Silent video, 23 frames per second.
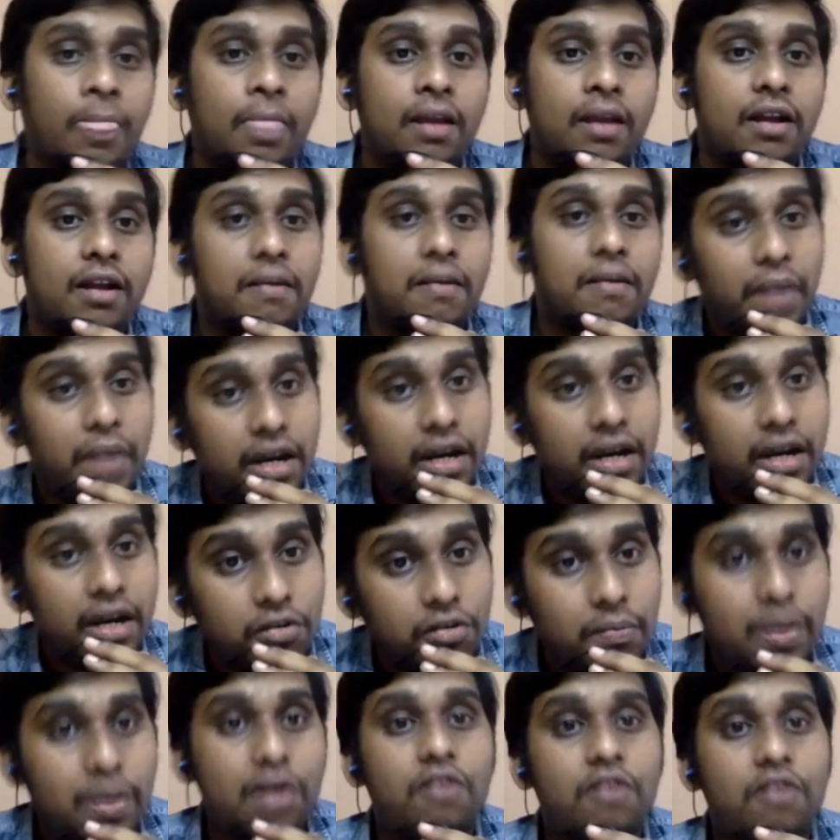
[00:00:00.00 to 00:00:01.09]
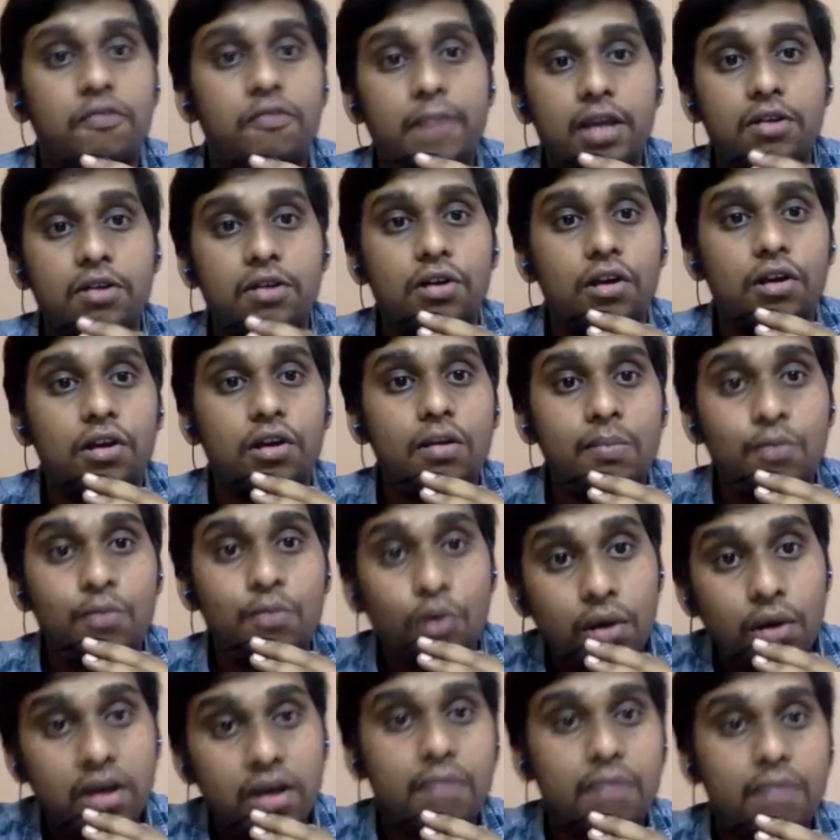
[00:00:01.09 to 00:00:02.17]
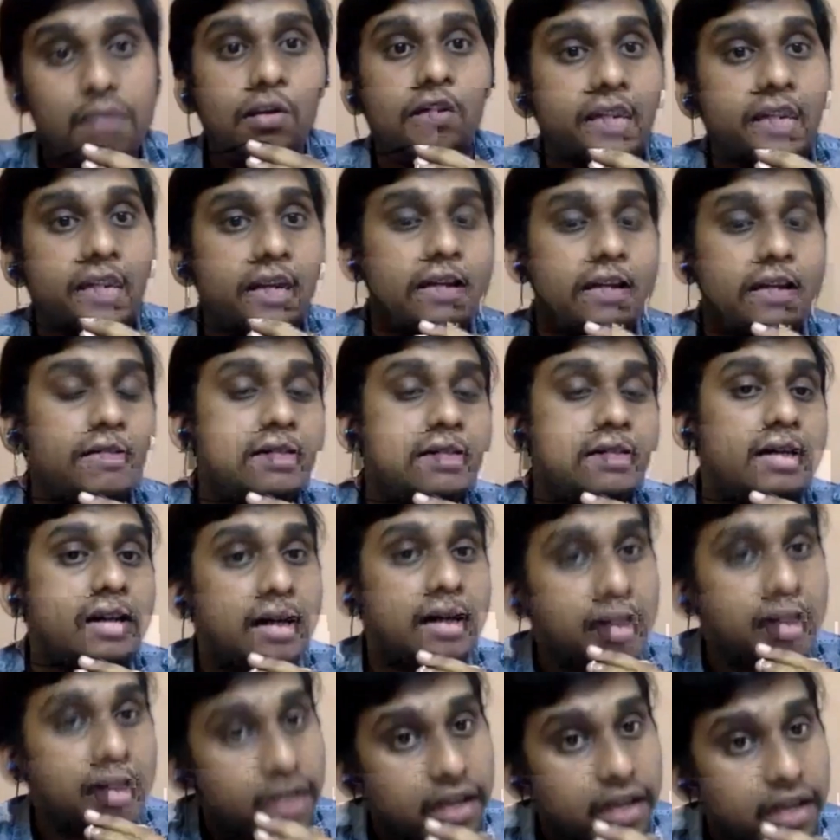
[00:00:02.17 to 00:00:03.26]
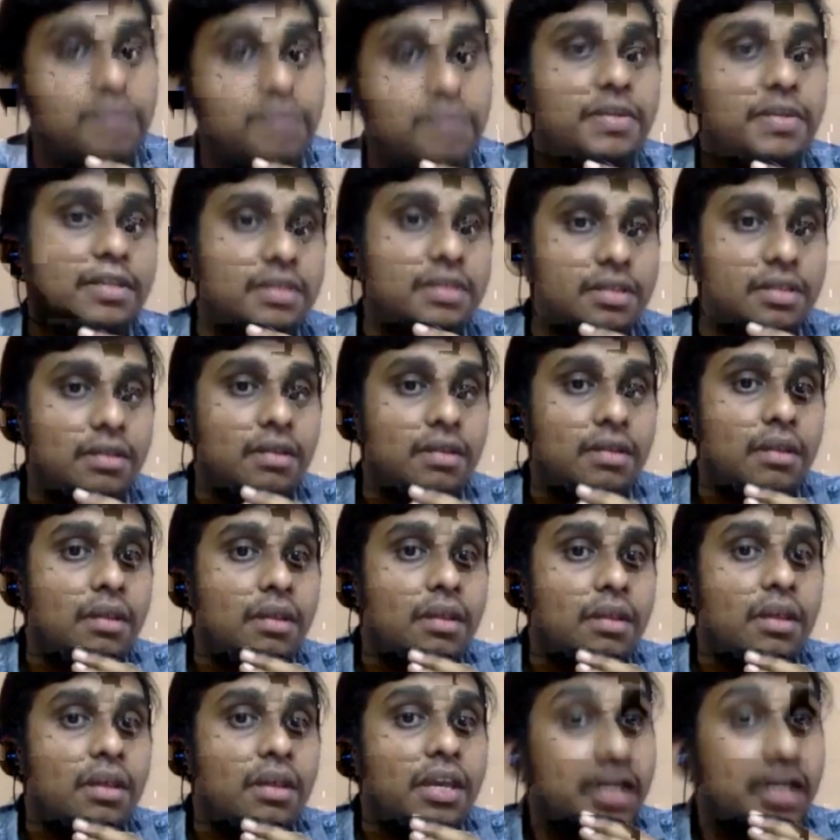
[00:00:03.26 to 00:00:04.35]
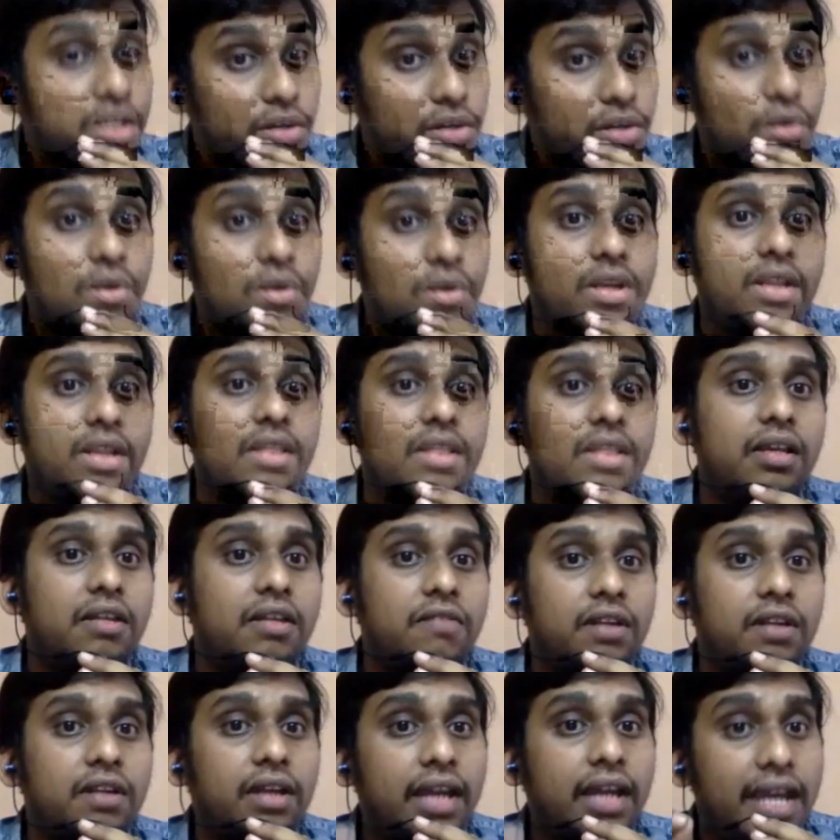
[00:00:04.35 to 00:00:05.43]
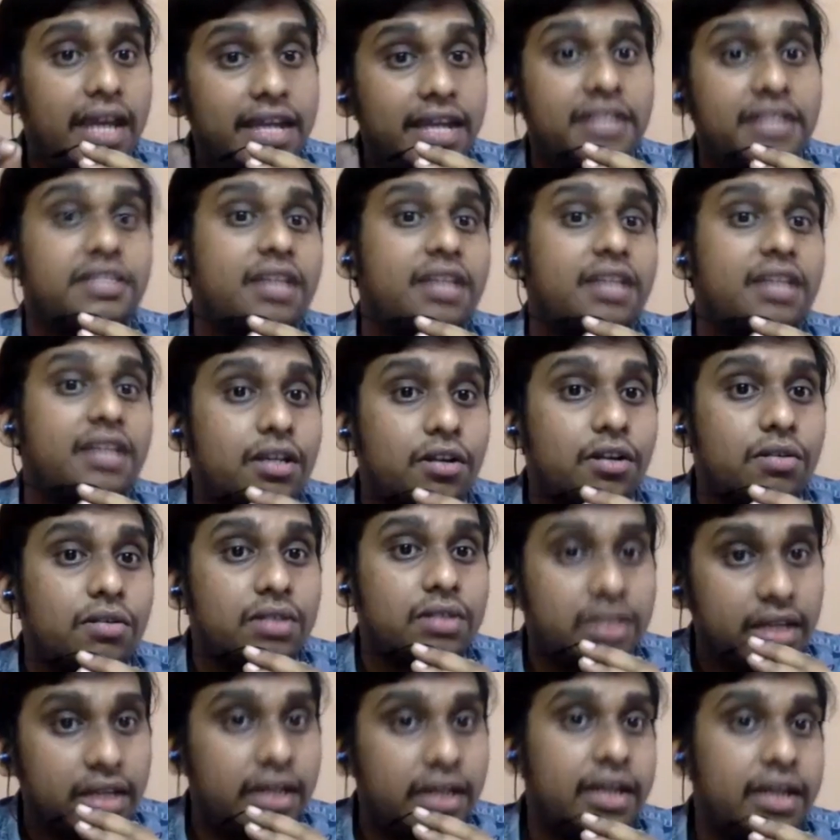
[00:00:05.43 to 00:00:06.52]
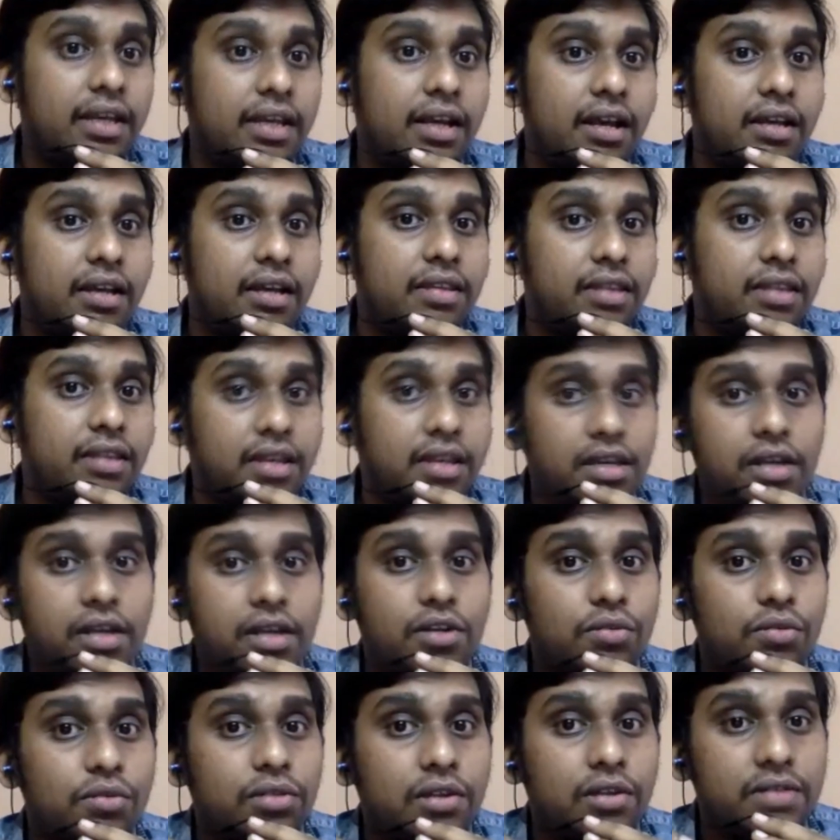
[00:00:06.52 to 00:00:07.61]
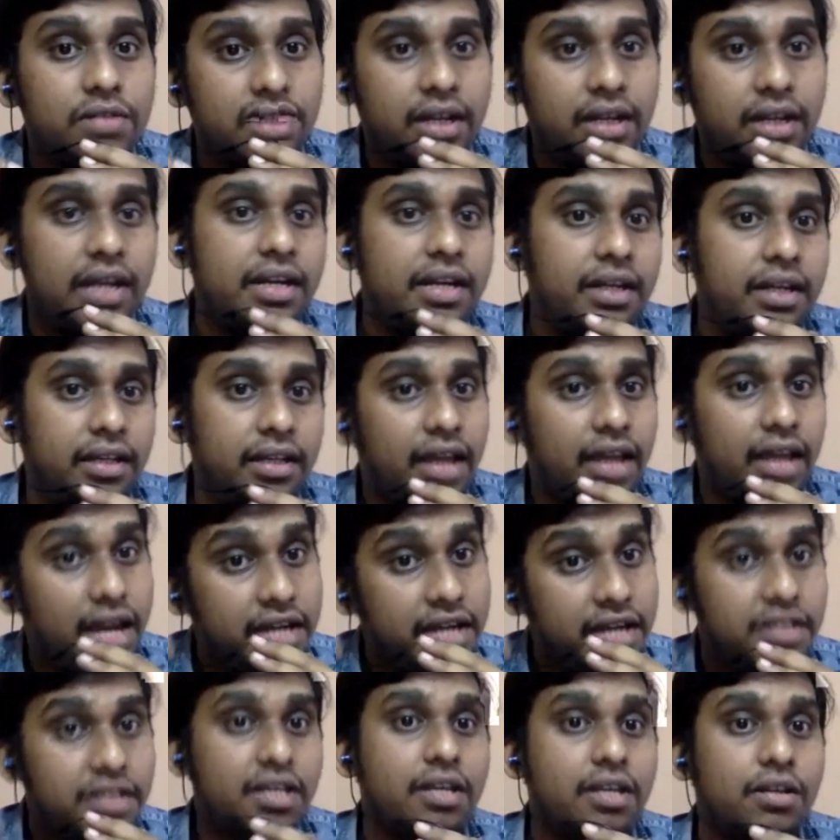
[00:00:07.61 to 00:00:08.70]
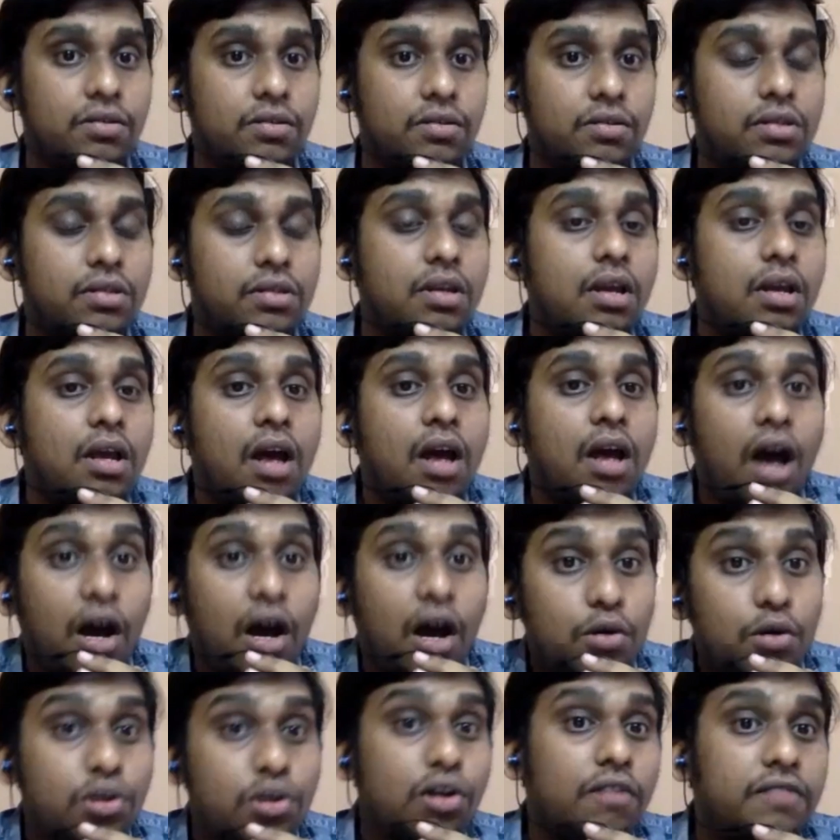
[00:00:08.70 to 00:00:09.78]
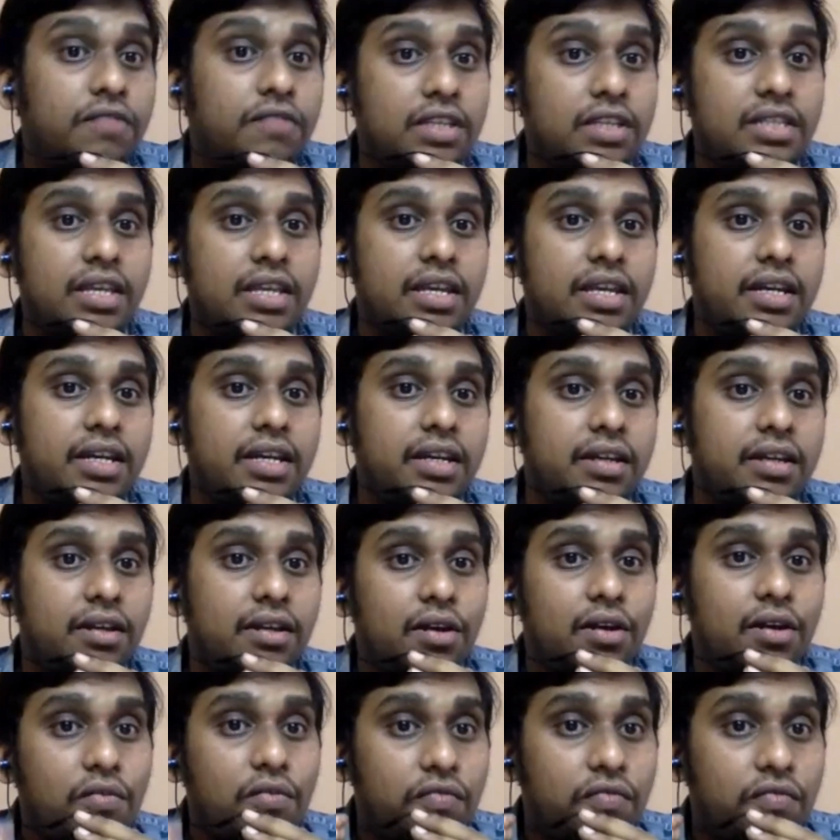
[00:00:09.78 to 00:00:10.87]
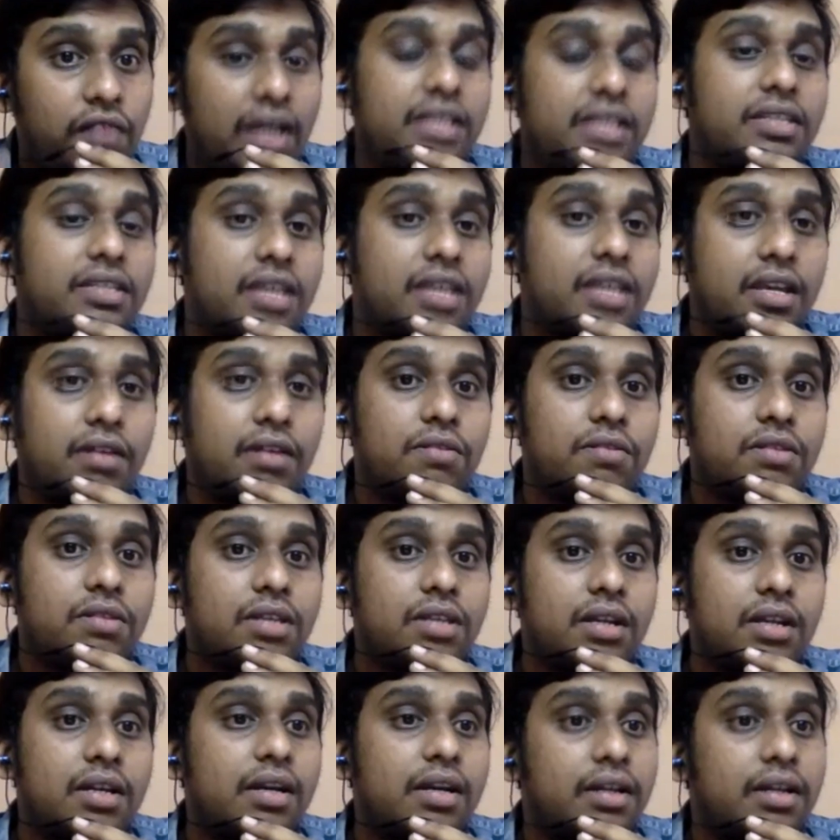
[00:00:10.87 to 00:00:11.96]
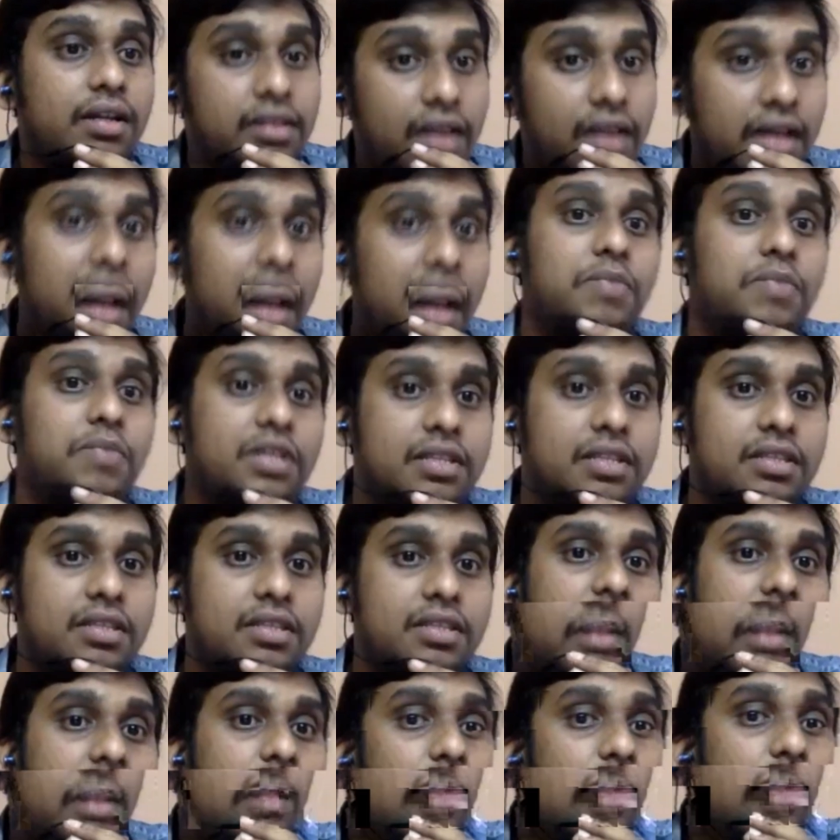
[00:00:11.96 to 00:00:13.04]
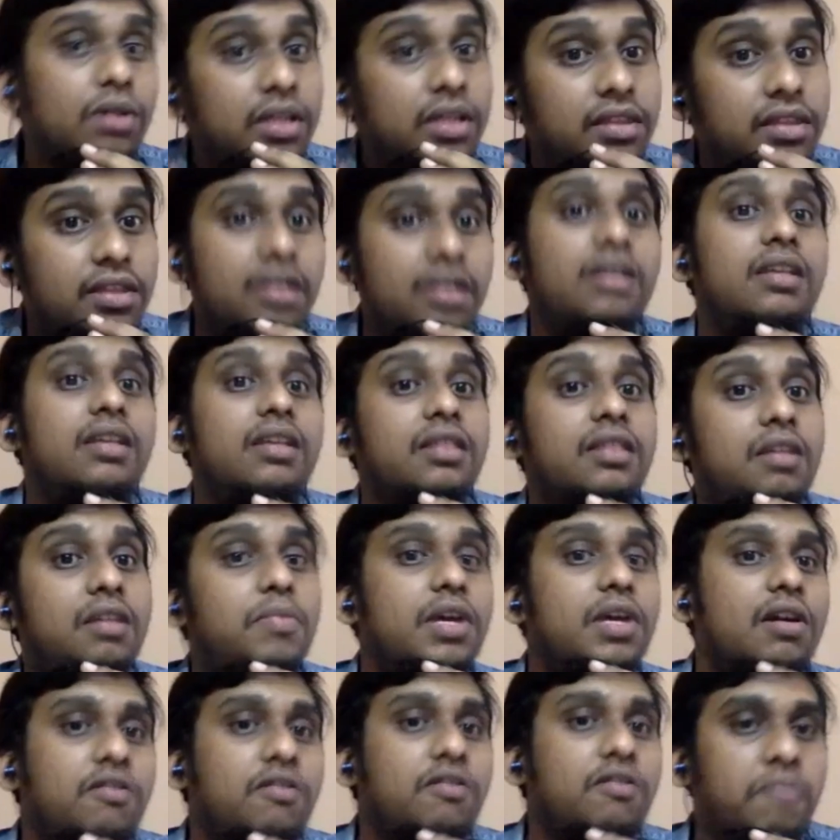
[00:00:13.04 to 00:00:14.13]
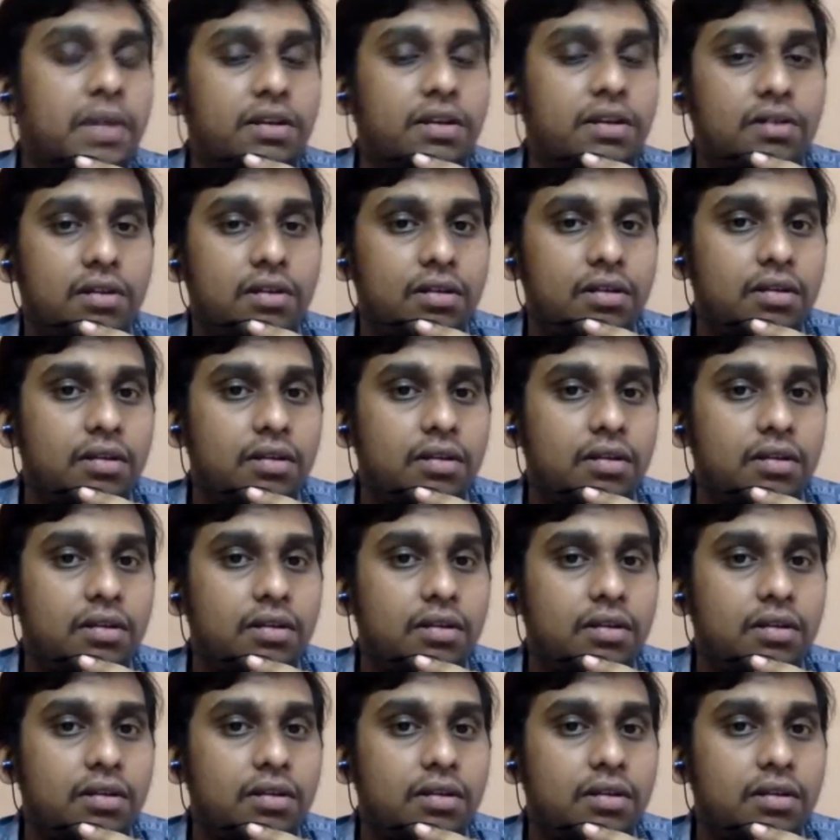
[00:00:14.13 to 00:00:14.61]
Compared to Bay of Bengal, more number of cyclones occurred in Arabian Sea. In total, there were 8 cyclones in India in the year 2019. 8 cyclones. Out of these 8, 5 cyclones occurred in the Arabian Sea and only 3 in the Bay of Bengal.